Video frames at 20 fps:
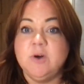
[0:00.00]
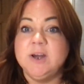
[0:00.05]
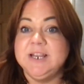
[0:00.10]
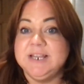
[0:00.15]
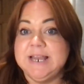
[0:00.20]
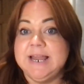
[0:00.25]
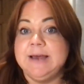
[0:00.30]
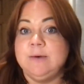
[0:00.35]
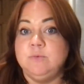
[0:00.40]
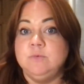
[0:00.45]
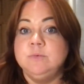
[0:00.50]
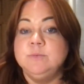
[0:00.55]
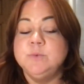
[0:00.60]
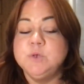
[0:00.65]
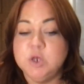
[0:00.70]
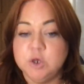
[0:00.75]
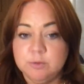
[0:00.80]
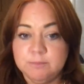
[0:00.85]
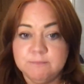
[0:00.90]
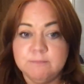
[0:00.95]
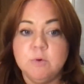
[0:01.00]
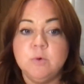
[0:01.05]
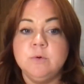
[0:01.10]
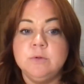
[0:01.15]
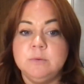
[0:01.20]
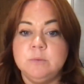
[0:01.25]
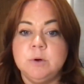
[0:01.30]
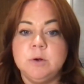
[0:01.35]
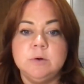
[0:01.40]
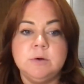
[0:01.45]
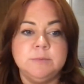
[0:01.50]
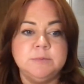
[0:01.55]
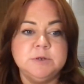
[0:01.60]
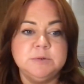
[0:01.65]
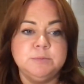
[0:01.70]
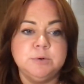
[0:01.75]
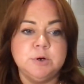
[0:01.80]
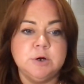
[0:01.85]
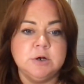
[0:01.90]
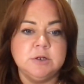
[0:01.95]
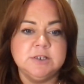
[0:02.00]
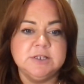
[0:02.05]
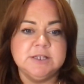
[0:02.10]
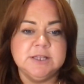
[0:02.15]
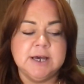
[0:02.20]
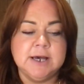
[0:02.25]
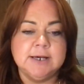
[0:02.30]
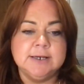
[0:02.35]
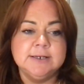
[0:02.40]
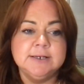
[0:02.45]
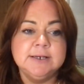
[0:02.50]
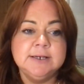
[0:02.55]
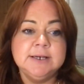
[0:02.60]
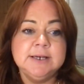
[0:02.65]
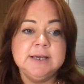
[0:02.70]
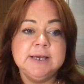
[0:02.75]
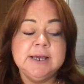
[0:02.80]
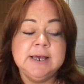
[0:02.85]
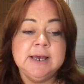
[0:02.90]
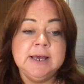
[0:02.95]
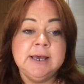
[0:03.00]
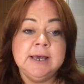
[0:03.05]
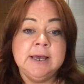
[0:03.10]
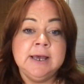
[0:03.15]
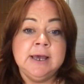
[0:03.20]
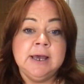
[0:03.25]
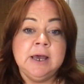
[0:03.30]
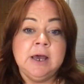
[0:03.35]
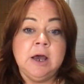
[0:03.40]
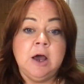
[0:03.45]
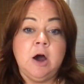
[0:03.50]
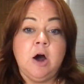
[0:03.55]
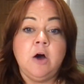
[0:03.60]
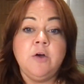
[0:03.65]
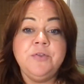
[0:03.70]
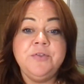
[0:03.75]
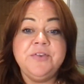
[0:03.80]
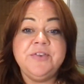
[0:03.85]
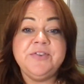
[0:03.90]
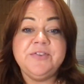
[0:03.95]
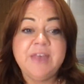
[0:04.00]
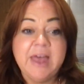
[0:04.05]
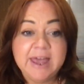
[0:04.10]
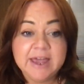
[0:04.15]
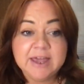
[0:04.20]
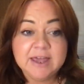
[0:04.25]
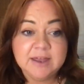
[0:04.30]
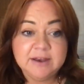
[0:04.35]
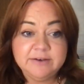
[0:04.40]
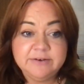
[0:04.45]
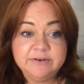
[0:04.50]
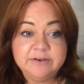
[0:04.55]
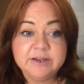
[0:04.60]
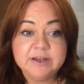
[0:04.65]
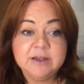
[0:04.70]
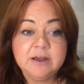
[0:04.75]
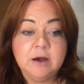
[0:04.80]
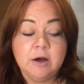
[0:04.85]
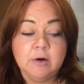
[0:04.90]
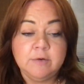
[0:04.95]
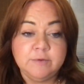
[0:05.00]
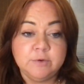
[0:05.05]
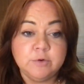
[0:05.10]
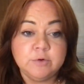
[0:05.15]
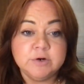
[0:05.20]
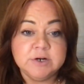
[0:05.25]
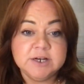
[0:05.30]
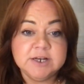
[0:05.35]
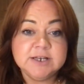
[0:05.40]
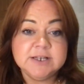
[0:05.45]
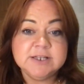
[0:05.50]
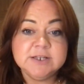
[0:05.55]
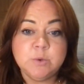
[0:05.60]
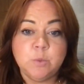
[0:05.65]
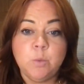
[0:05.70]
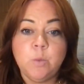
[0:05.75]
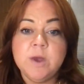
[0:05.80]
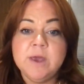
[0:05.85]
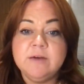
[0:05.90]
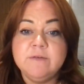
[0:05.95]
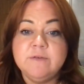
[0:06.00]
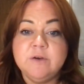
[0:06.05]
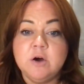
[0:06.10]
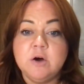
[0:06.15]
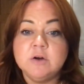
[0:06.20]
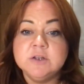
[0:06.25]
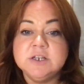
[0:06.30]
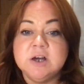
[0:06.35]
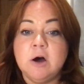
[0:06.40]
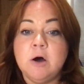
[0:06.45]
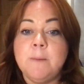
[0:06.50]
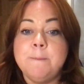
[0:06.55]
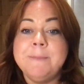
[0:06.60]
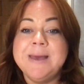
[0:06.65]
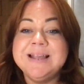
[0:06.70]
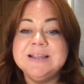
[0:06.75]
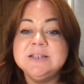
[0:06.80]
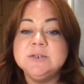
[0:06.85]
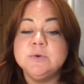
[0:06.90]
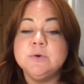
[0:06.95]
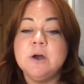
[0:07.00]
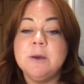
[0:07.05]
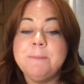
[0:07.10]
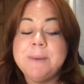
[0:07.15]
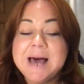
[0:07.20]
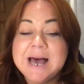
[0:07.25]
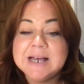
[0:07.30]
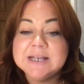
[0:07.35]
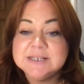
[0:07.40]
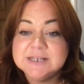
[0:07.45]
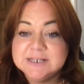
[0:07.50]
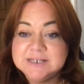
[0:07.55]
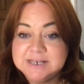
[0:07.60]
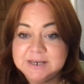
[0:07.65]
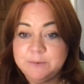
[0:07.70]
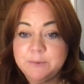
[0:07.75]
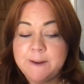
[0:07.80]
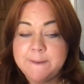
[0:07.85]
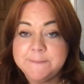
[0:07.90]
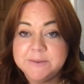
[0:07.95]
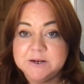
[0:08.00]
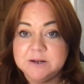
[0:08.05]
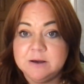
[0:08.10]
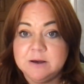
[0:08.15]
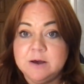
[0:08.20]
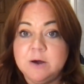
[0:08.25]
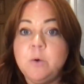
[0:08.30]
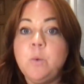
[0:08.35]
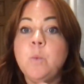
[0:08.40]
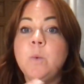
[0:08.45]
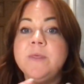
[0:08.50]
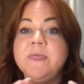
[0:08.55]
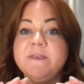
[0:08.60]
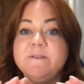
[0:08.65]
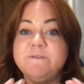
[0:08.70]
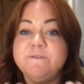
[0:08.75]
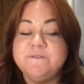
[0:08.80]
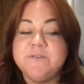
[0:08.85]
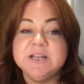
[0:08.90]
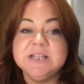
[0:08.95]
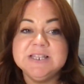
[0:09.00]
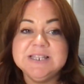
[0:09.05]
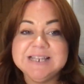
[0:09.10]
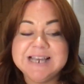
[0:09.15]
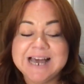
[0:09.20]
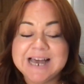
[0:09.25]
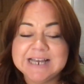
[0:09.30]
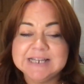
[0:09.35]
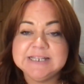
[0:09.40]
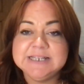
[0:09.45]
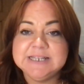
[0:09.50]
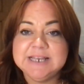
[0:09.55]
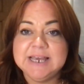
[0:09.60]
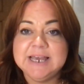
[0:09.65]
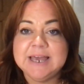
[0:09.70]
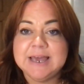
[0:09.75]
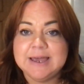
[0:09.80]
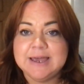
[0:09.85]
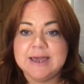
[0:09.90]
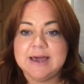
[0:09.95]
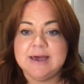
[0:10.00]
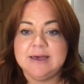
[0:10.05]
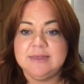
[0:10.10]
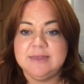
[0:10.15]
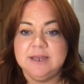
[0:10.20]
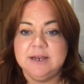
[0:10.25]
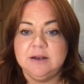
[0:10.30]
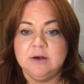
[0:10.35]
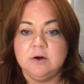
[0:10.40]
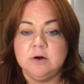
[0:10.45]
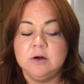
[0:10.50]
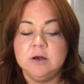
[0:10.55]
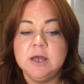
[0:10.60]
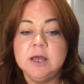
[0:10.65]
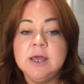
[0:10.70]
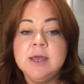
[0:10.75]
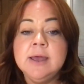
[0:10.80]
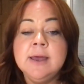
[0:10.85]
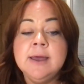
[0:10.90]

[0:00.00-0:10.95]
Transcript: right now. So you're more than welcome to book onto that. On the 2nd of August, we have got our mental capacity webinar with the fantastic Cathy Long.